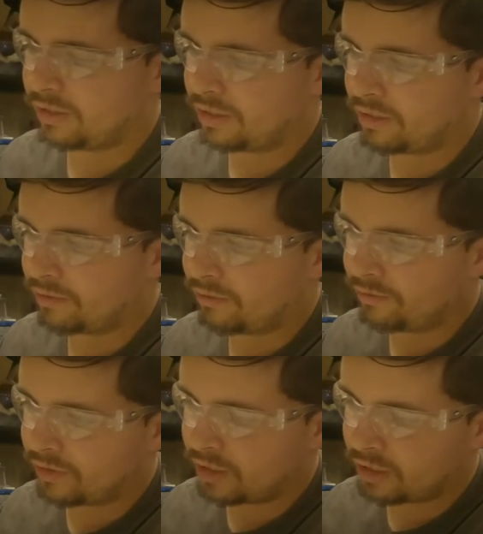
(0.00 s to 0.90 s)
the
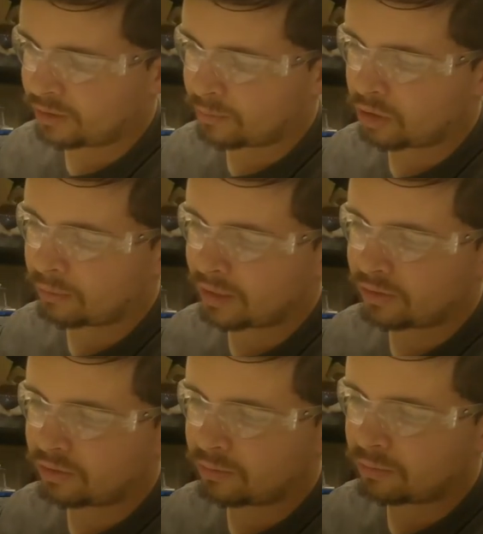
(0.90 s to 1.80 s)
fin and the motor
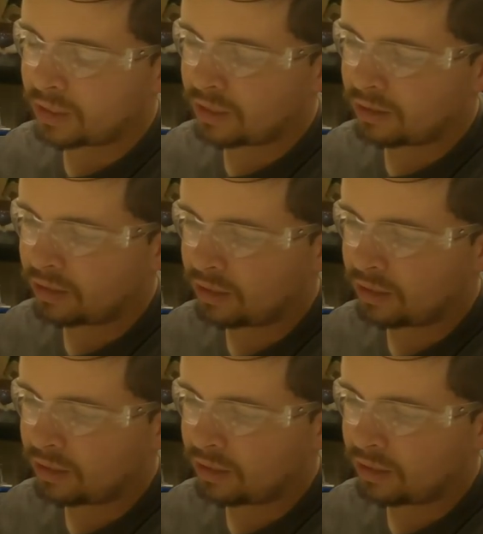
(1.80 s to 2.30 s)
mount tube meet